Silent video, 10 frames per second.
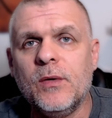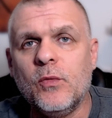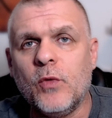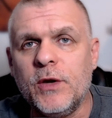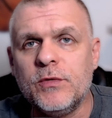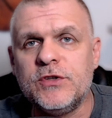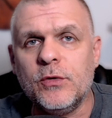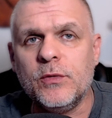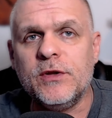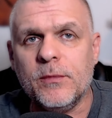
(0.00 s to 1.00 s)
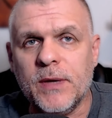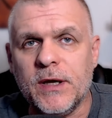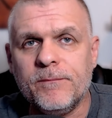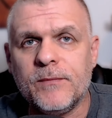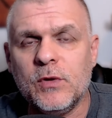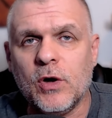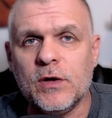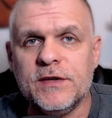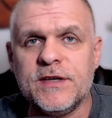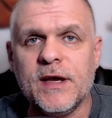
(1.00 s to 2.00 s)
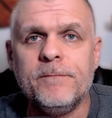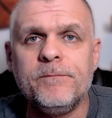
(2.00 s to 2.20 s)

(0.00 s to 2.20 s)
What he was doing to me," Longley said.